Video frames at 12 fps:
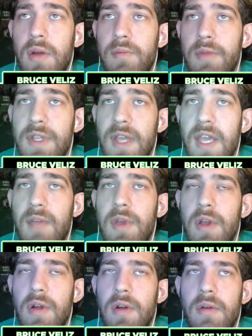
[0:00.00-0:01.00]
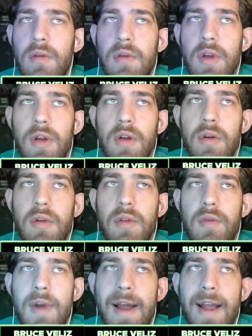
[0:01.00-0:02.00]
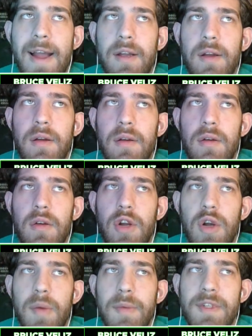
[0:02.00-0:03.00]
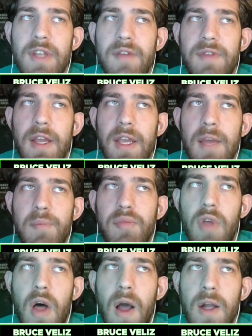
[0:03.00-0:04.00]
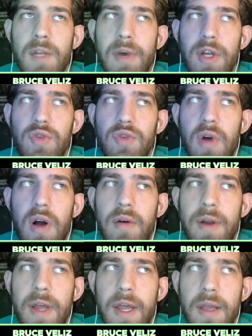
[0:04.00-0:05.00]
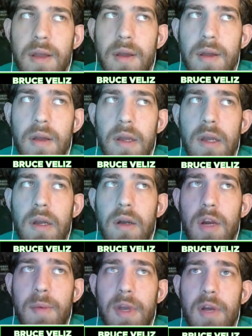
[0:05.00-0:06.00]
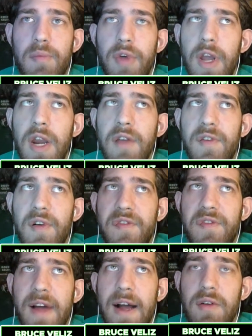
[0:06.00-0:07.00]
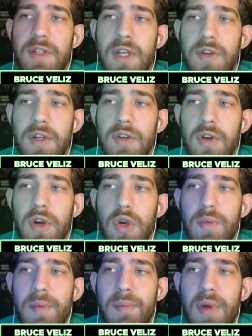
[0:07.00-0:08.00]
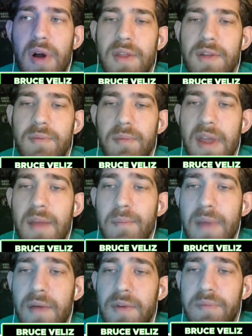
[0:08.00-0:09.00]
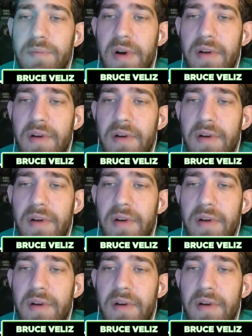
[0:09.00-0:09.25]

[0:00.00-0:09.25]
Dame here, gonna go to the rack, gonna go up this left hand, get blocked by Jrue Holiday. Gonna be complaining for a foul. Celtics looking to inbound this inbound this ball